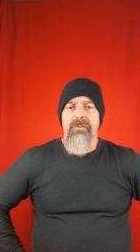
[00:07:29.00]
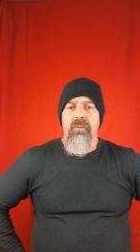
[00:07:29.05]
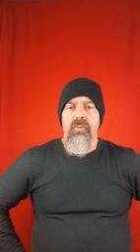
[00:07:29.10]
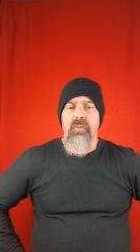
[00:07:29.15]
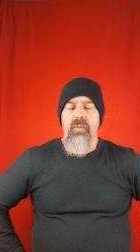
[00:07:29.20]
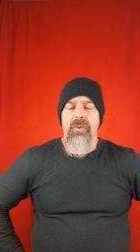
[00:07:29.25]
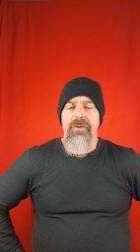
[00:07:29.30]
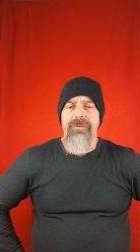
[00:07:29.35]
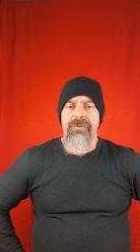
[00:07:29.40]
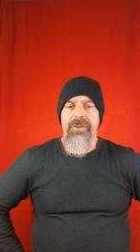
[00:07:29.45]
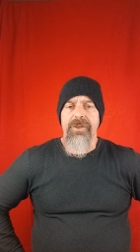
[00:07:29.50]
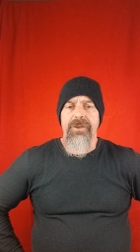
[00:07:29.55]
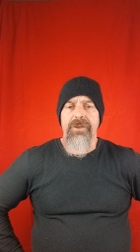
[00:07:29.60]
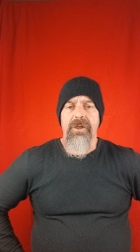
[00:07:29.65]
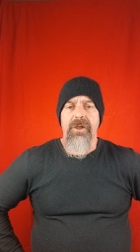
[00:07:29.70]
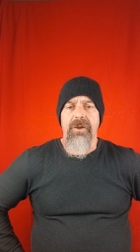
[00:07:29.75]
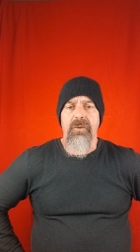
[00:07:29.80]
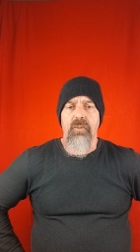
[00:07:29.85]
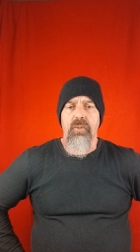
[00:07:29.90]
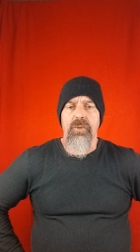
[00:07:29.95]
one thing
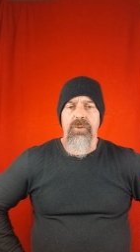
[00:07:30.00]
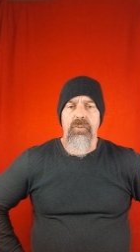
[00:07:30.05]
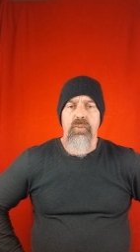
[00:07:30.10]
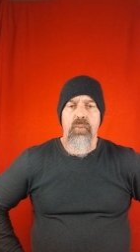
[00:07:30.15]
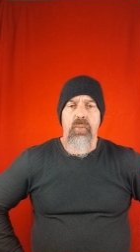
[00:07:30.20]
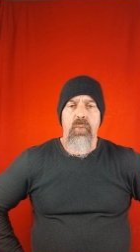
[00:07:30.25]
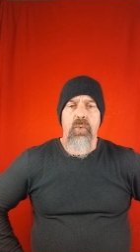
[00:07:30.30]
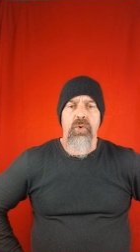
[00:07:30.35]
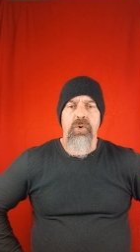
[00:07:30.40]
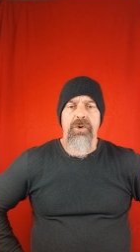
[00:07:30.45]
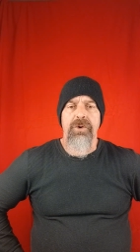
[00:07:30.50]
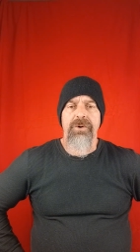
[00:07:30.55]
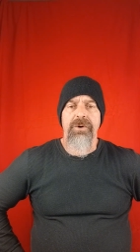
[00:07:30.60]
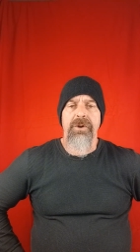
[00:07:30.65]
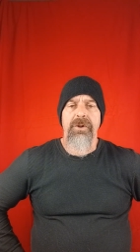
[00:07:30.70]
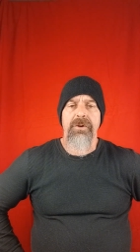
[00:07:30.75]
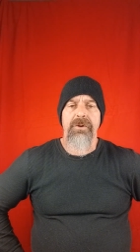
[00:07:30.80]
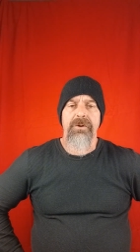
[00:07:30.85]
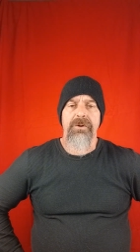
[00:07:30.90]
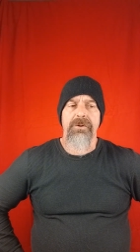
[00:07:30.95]
I would
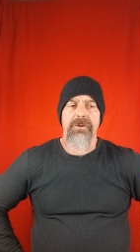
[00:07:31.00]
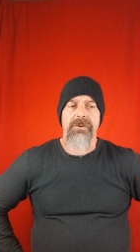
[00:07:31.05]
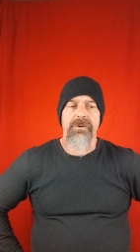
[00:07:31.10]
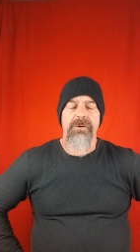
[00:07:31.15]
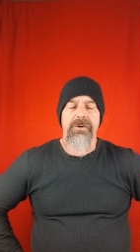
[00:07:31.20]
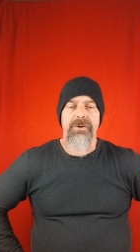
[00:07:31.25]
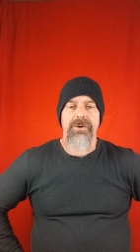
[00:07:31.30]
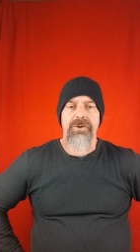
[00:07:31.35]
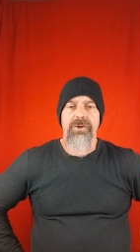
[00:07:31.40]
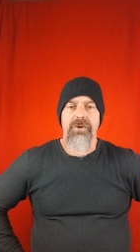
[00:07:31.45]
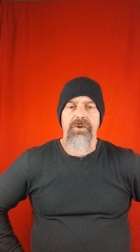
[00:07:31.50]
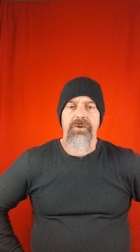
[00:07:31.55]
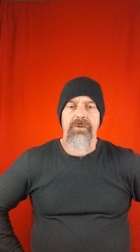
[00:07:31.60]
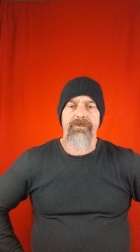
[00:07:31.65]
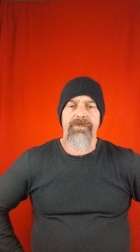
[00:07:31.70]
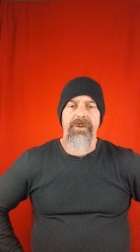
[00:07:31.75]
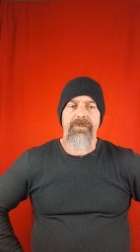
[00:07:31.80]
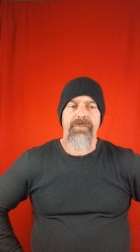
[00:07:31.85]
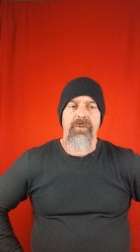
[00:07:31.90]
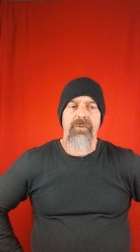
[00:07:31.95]
warn younger
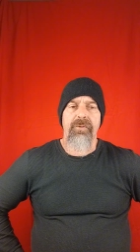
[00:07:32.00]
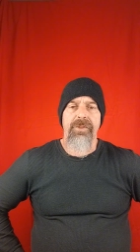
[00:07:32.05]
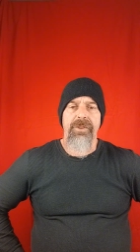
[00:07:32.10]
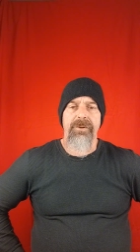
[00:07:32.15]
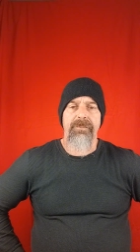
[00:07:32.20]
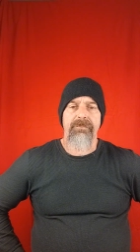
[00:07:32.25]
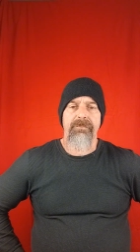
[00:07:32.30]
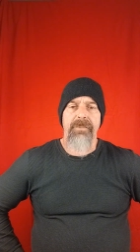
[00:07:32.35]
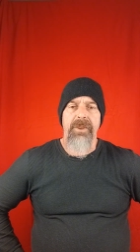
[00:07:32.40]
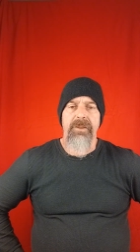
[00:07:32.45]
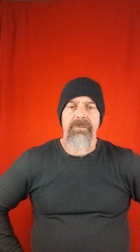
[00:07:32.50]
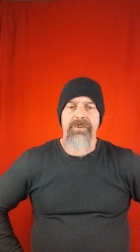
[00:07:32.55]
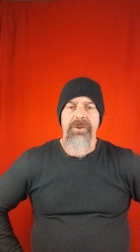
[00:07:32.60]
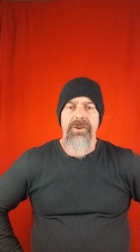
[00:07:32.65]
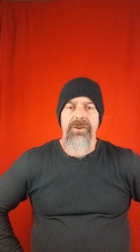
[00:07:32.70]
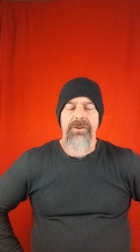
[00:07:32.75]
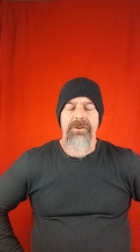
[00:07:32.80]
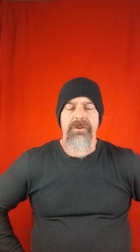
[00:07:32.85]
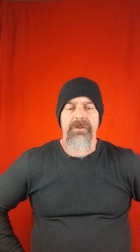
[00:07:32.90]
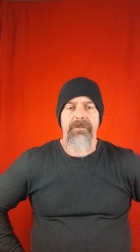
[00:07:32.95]
people that may
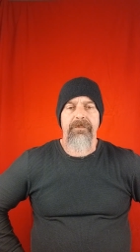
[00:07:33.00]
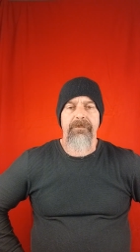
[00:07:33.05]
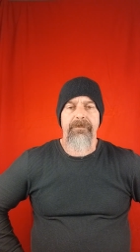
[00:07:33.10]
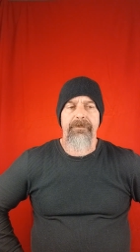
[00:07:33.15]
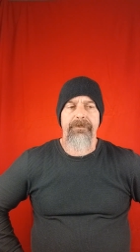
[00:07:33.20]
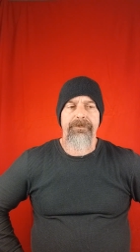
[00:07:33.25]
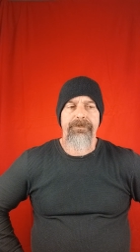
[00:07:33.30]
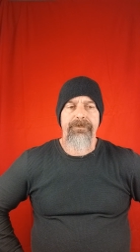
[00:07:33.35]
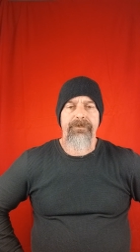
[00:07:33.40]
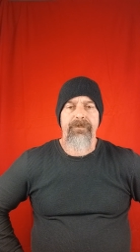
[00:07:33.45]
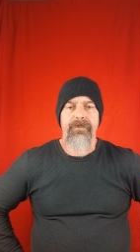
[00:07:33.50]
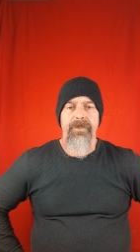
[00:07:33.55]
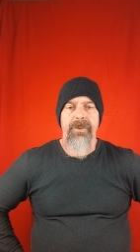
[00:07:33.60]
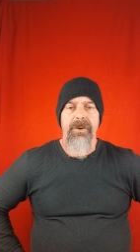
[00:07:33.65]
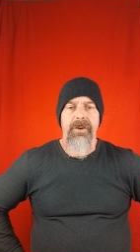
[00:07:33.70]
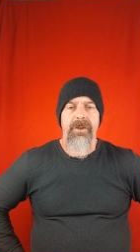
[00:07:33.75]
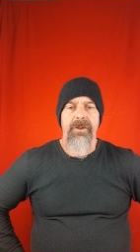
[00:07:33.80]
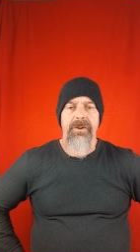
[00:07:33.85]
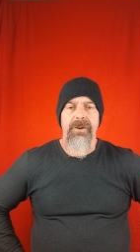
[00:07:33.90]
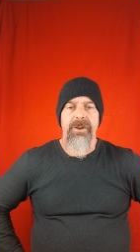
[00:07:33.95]
be
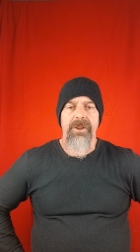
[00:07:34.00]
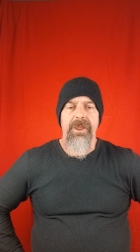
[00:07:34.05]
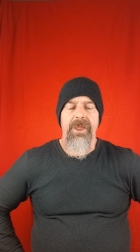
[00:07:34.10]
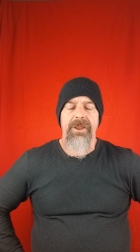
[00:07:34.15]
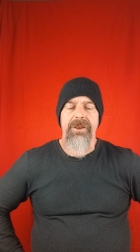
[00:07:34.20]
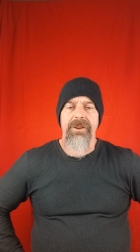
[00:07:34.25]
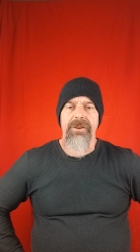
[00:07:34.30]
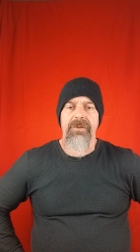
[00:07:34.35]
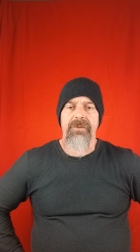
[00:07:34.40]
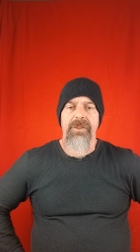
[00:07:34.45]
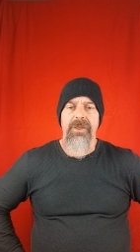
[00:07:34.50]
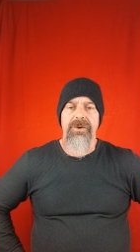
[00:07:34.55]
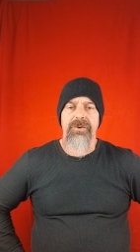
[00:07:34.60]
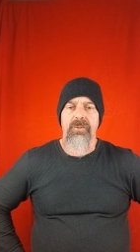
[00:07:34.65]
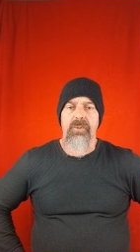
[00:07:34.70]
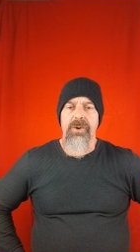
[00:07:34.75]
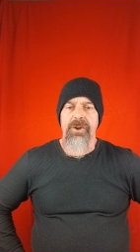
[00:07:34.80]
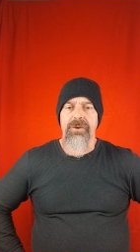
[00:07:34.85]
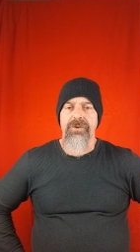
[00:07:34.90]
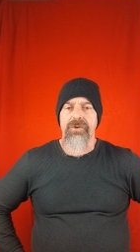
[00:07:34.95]
heading in that
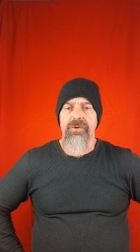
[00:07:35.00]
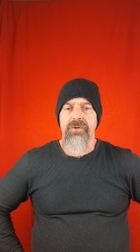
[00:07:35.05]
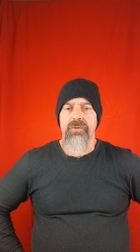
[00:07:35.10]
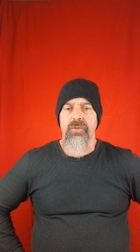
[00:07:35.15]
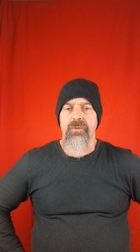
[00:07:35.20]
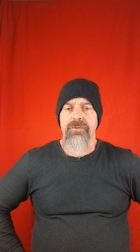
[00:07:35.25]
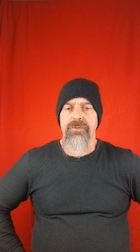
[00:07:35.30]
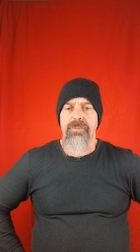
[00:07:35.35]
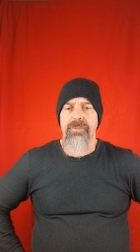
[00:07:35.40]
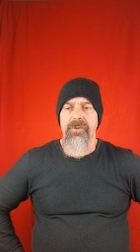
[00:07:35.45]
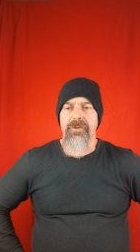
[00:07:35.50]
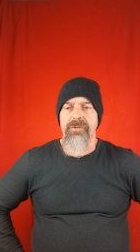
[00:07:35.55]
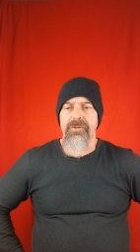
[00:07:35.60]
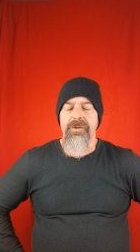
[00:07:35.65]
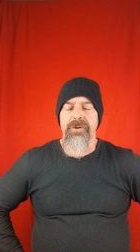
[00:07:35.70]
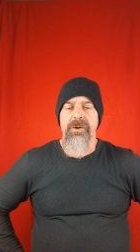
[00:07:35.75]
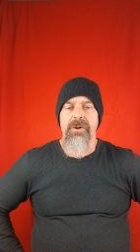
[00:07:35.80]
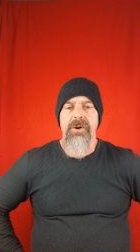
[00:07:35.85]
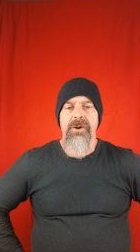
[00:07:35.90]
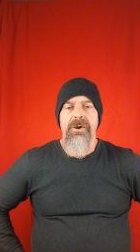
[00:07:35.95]
direction towards
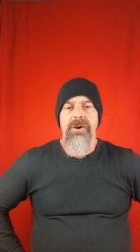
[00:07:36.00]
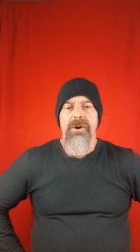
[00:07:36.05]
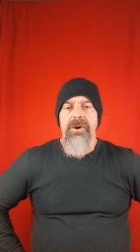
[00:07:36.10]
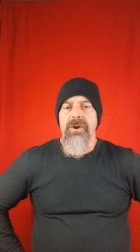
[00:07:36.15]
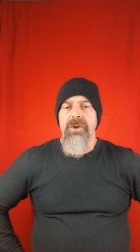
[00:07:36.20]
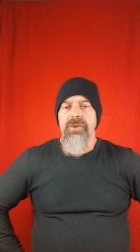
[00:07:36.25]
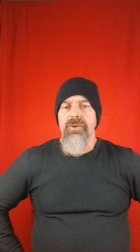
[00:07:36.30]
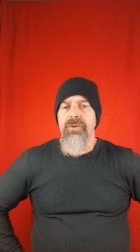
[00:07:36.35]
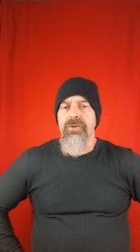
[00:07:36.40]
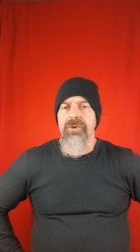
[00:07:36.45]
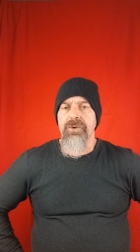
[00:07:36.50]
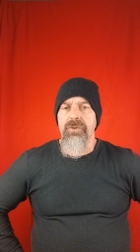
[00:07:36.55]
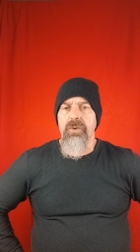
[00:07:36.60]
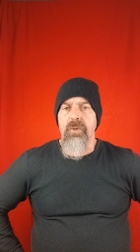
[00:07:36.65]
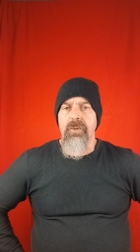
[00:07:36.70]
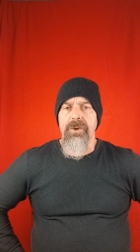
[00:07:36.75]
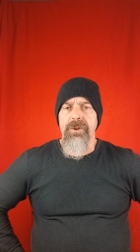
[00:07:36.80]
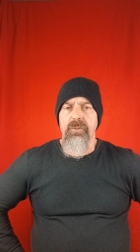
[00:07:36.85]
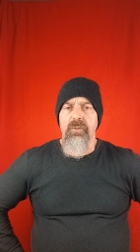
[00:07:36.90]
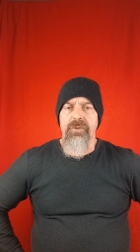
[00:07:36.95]
prison, you could
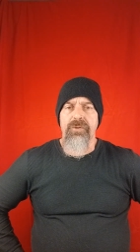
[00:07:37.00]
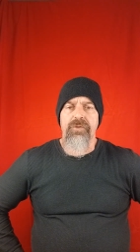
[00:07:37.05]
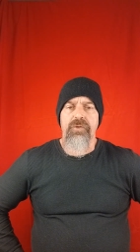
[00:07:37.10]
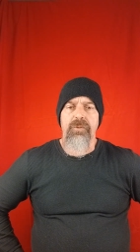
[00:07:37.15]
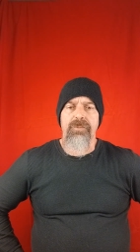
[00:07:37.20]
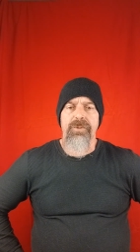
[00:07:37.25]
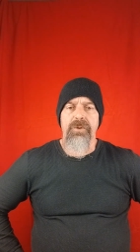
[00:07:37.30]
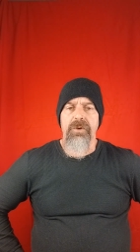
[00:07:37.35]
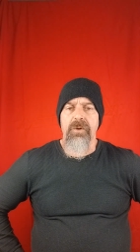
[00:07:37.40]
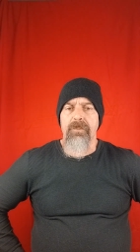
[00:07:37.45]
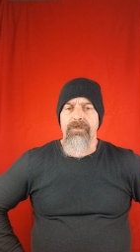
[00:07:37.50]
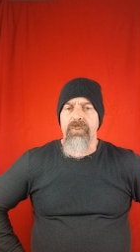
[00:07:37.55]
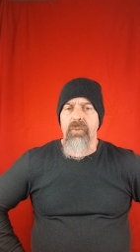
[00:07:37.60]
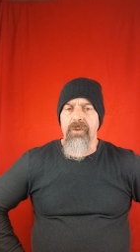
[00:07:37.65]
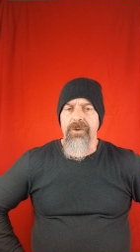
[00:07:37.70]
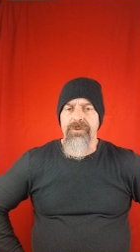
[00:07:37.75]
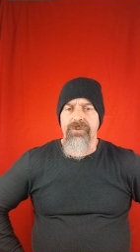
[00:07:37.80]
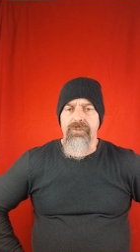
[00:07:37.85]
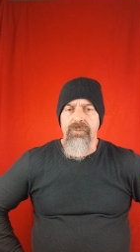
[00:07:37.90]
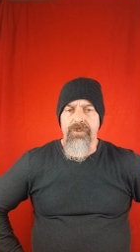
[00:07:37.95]
go in with super low
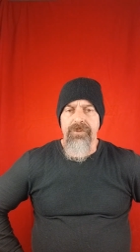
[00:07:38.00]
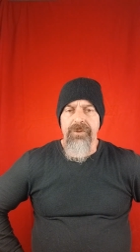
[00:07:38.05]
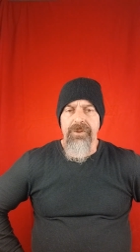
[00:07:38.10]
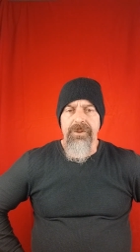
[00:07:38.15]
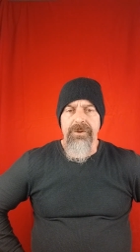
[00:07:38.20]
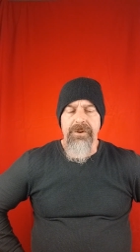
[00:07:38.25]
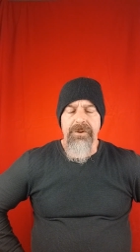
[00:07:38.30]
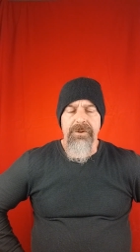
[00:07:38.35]
points with,